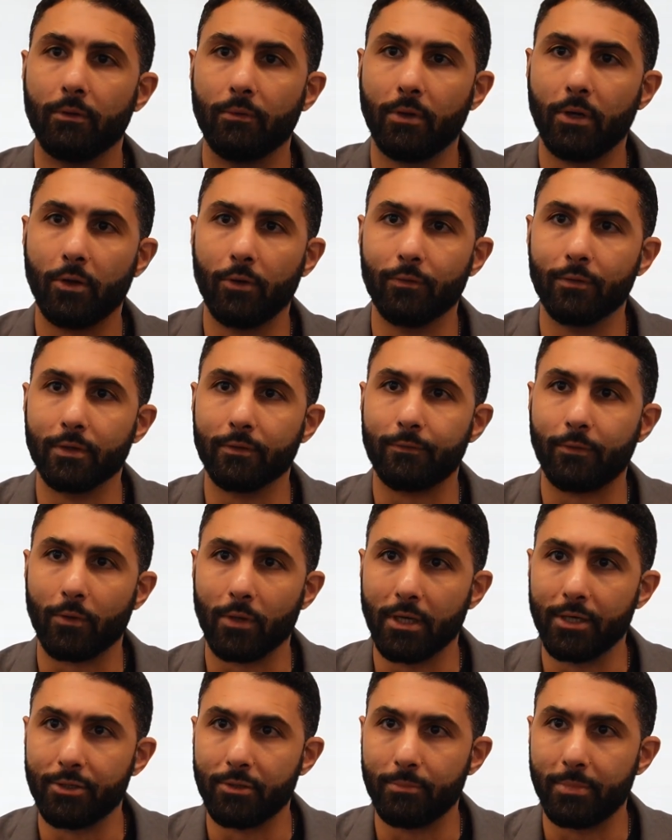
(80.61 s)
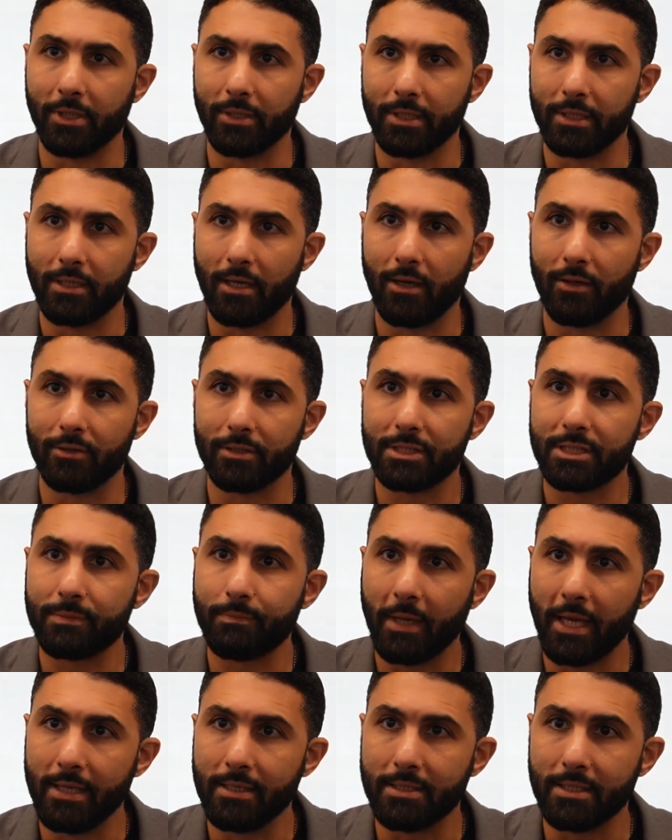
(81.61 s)
over $400 billion
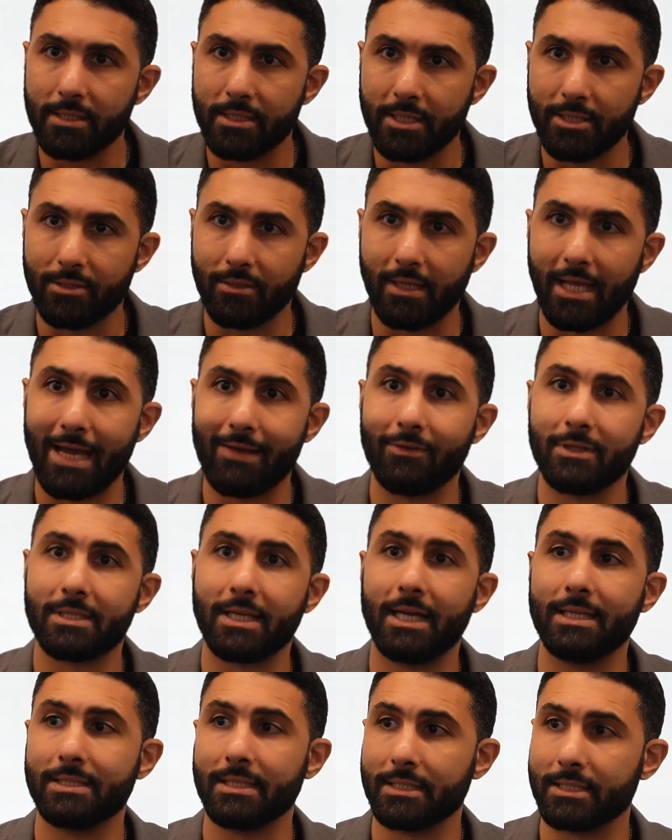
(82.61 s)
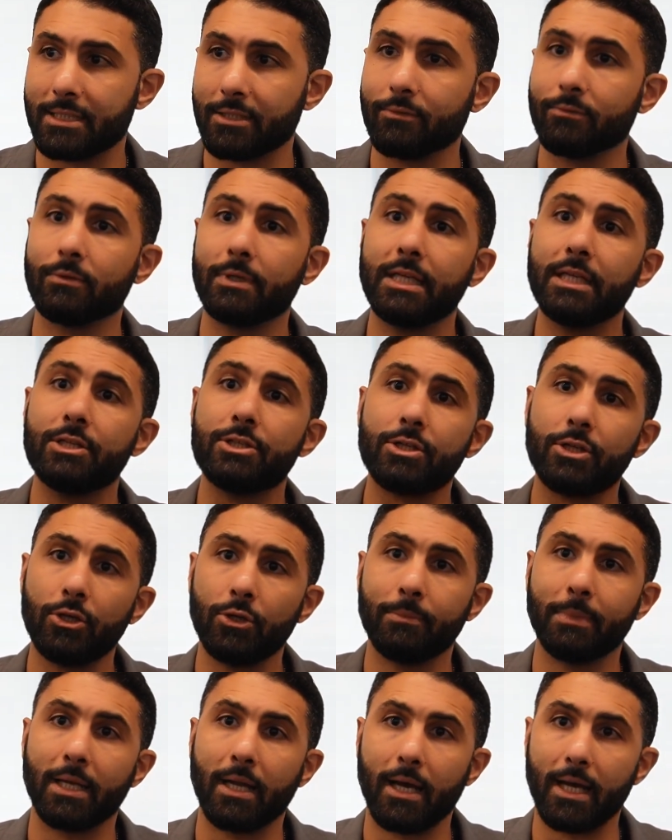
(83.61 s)
spent in digital advertising to reach
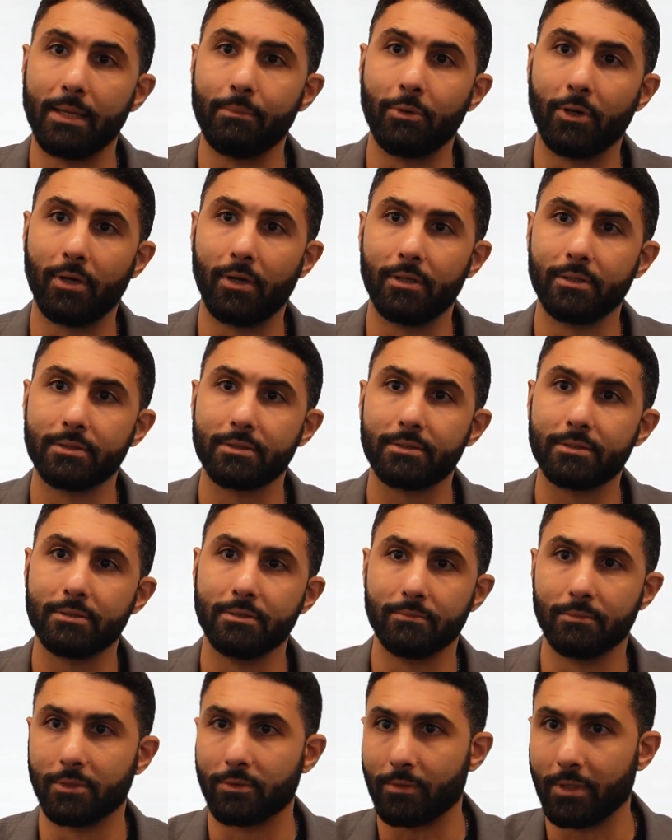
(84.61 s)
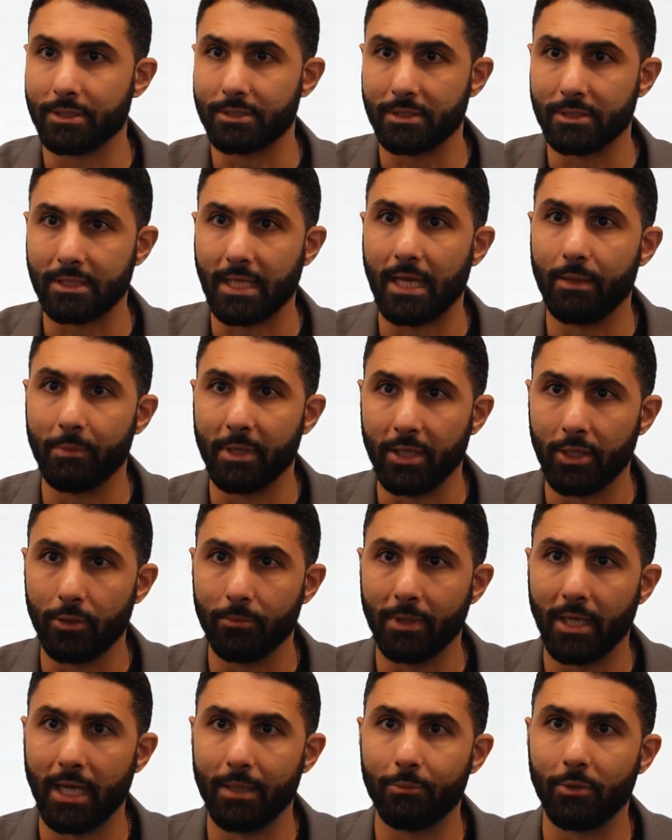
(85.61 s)
human eyeballs. The real question is how many
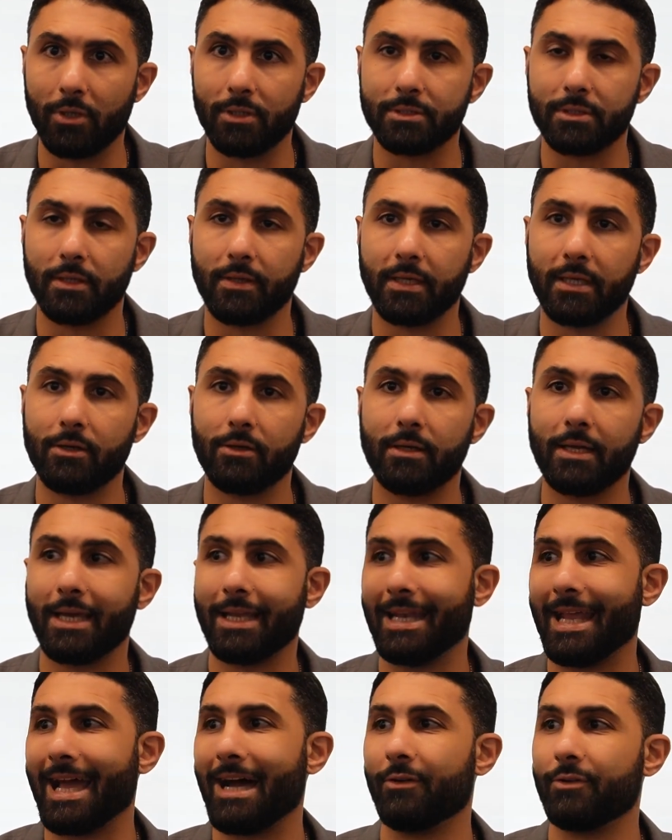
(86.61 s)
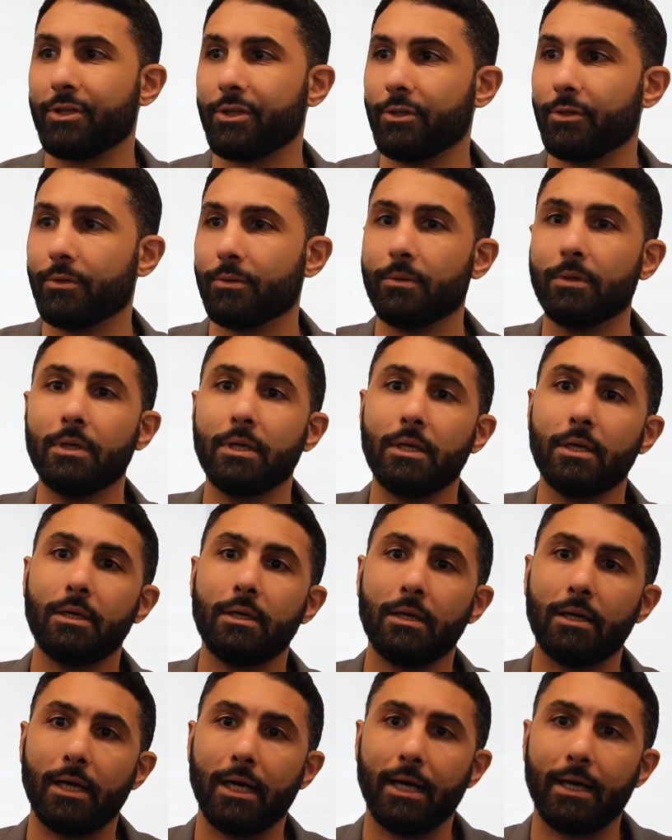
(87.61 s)
human eyeballs on the internet and how do you
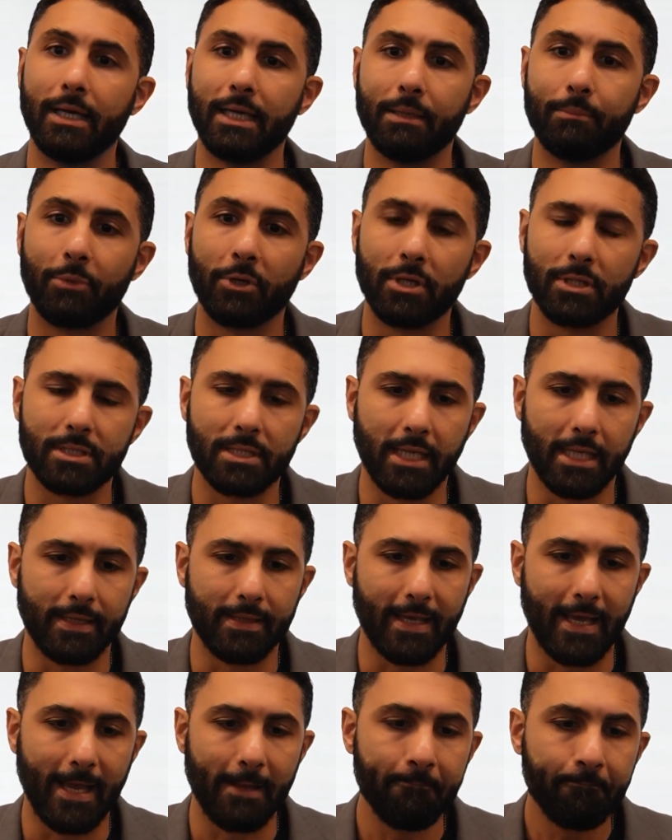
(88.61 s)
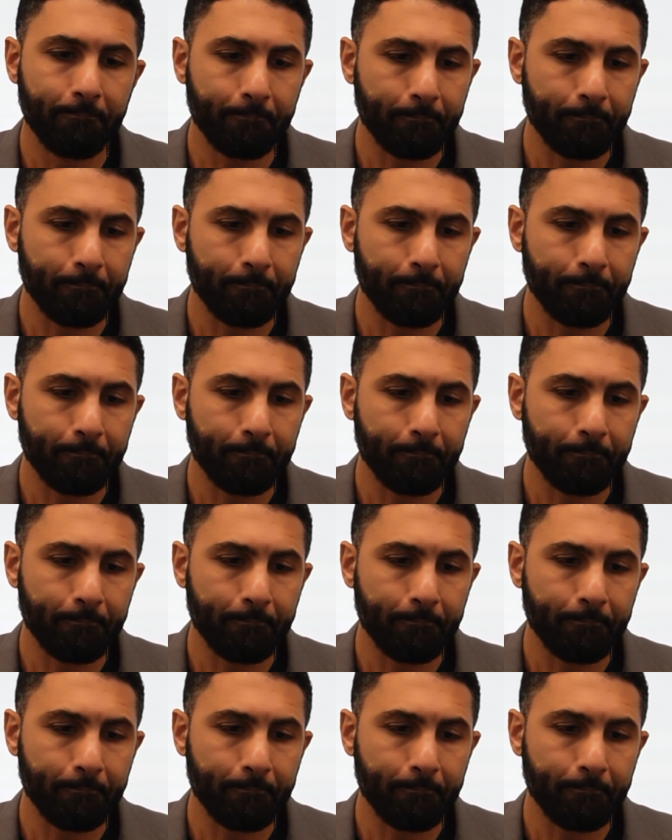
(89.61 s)
impersonate that?